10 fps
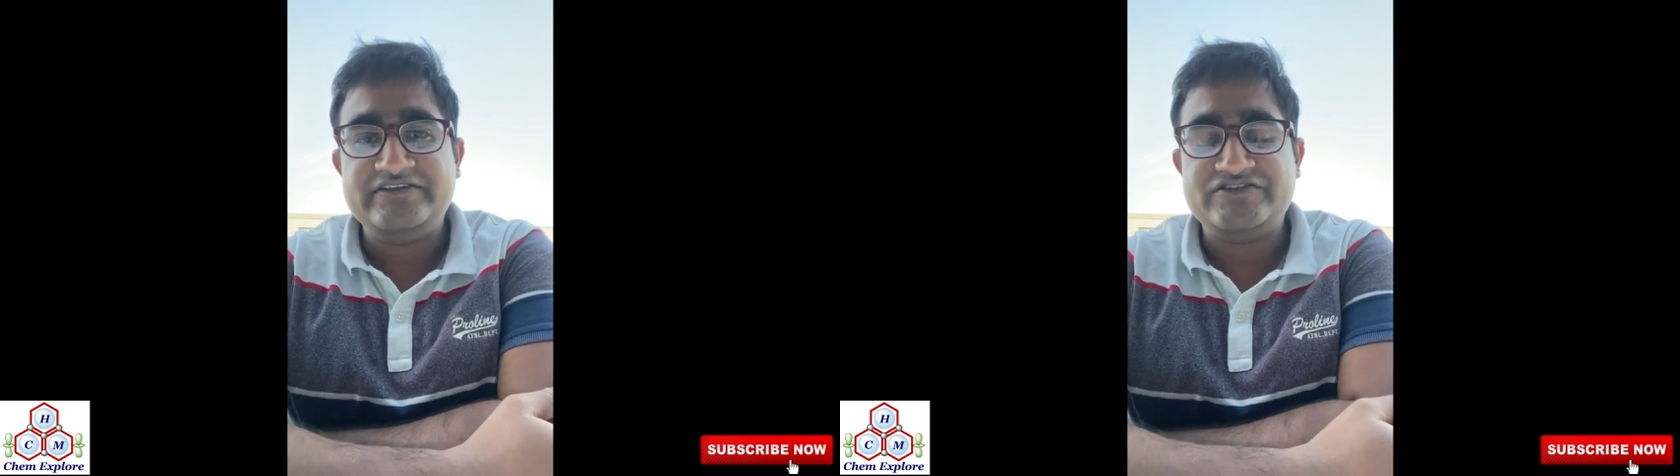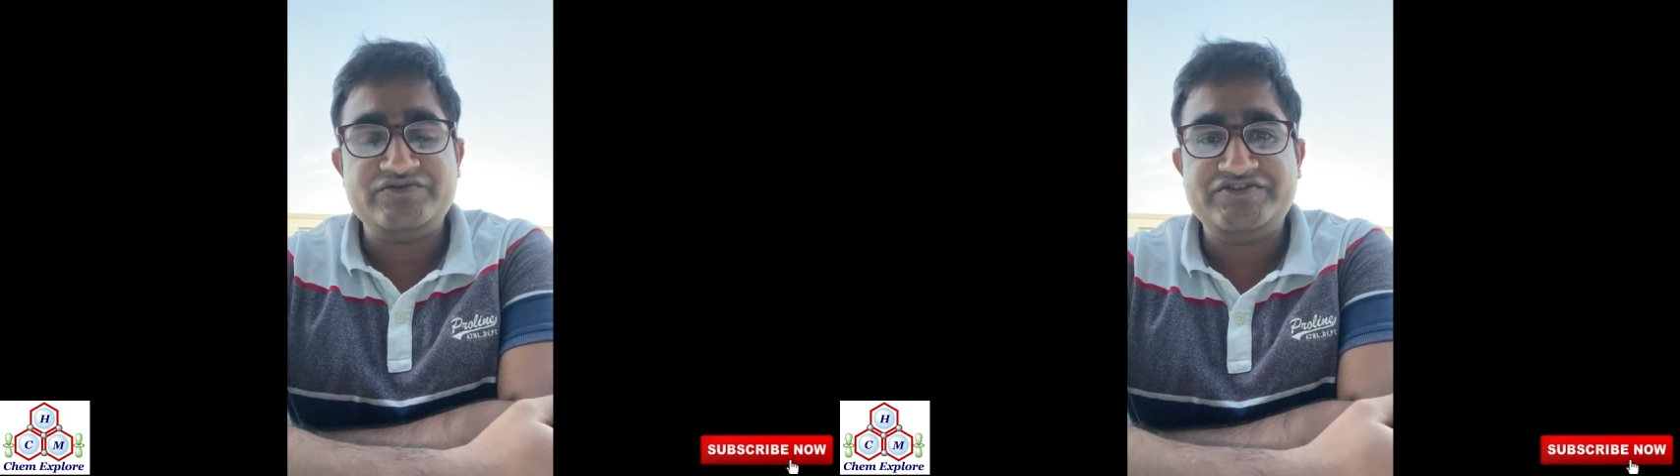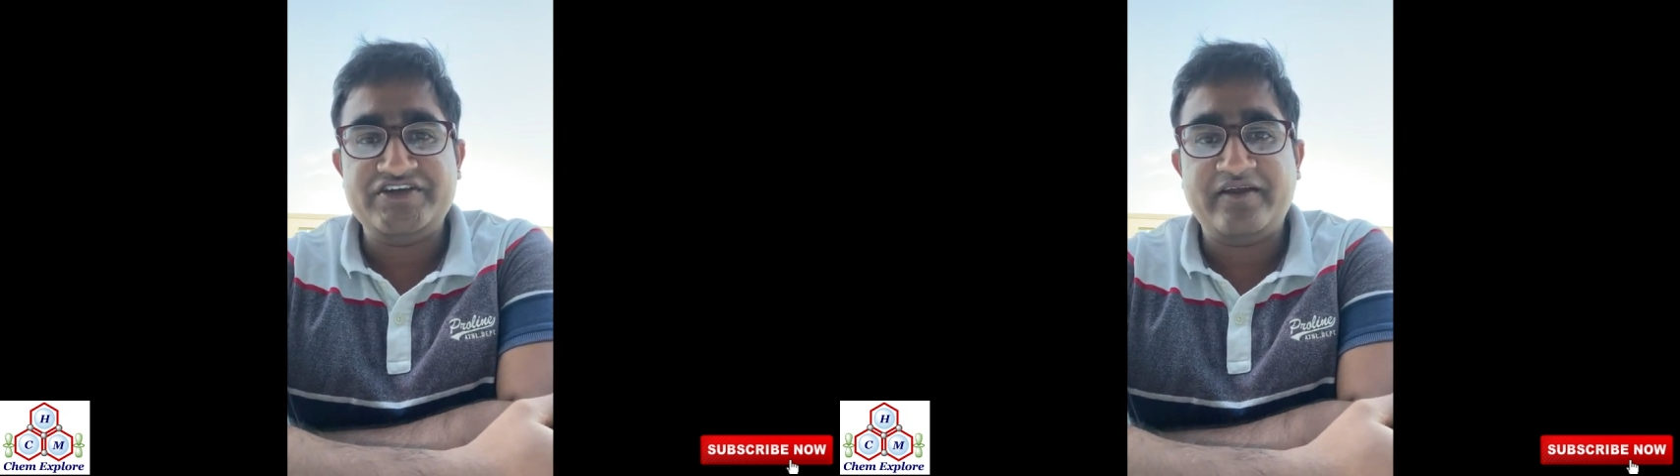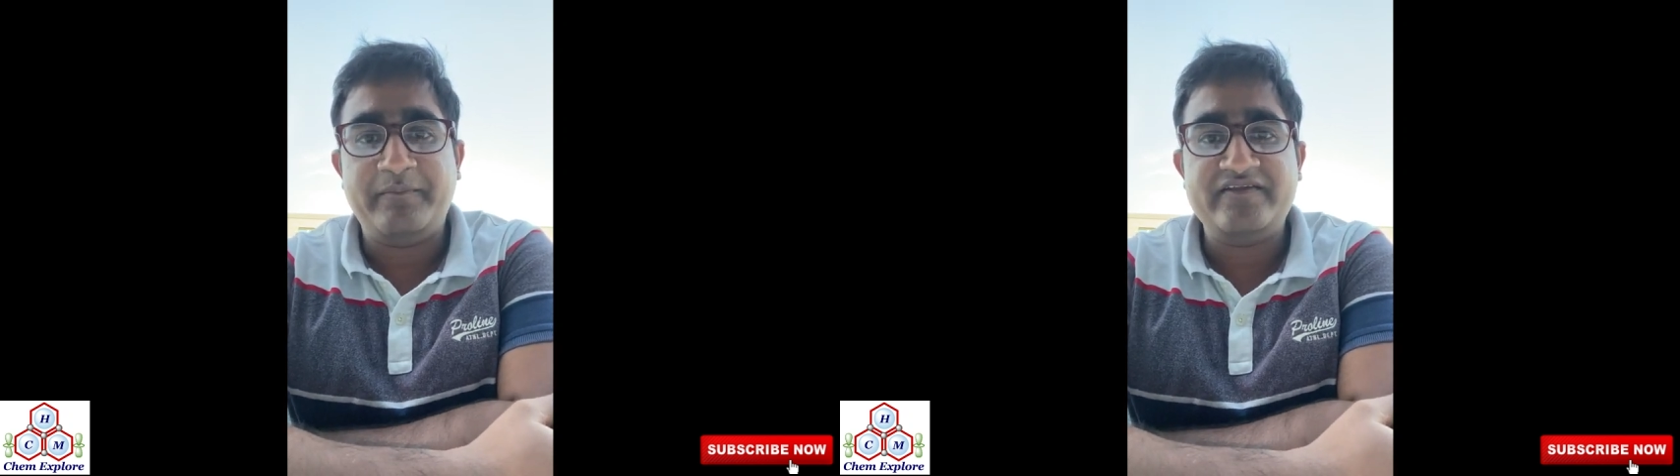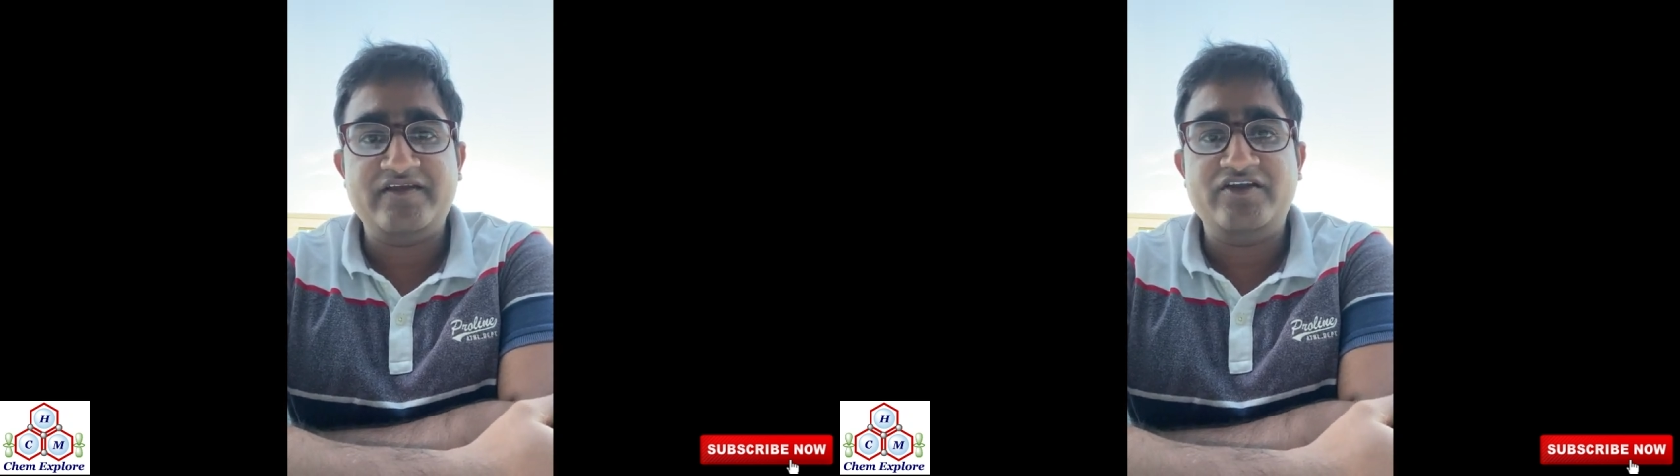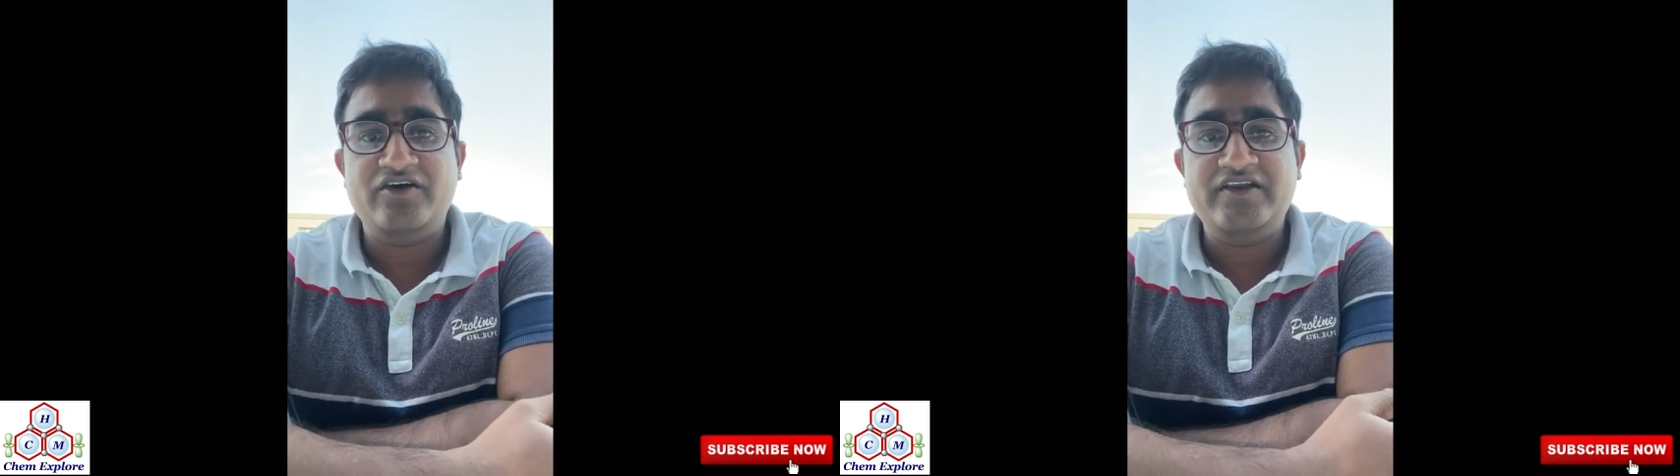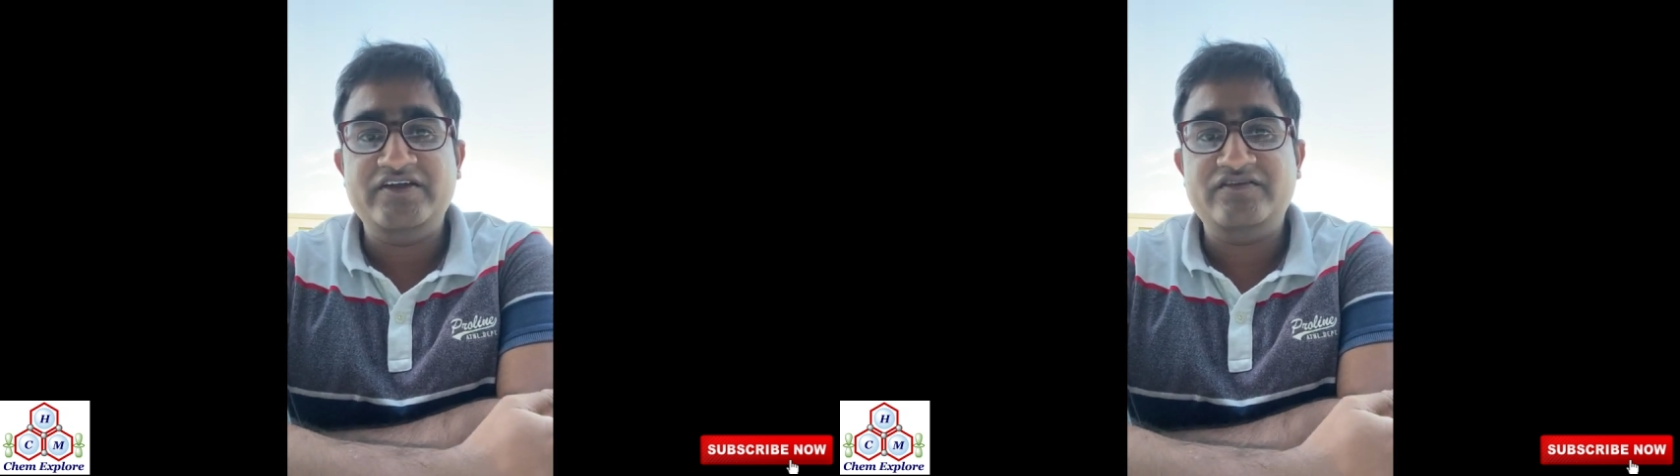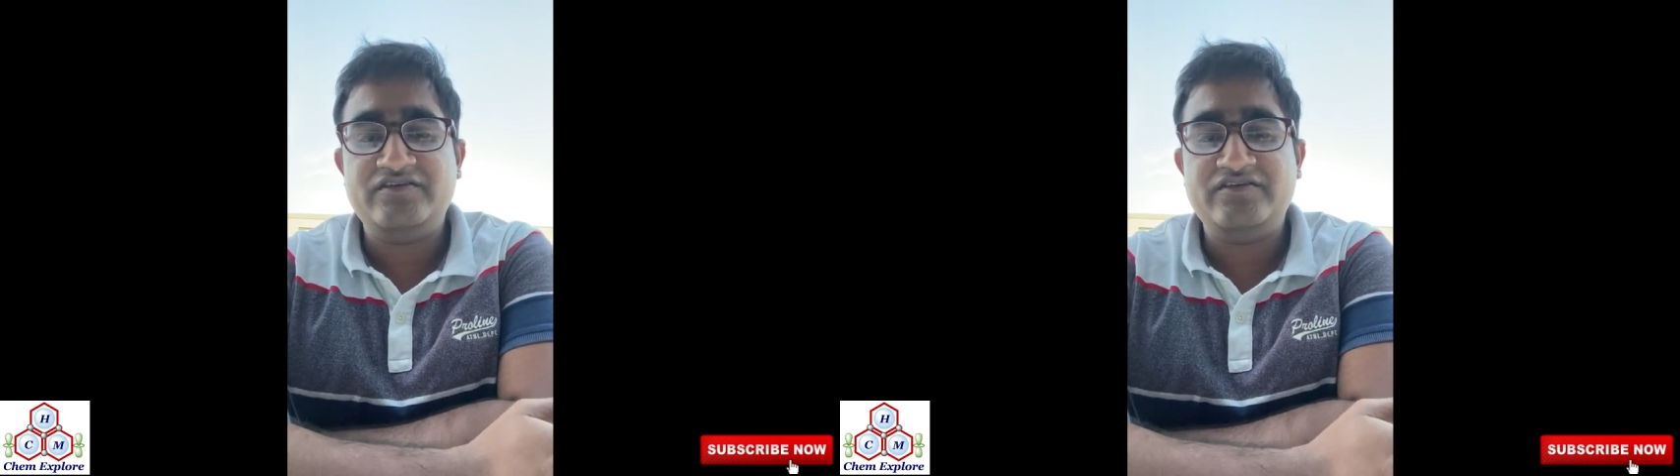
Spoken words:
just to check basic knowledge.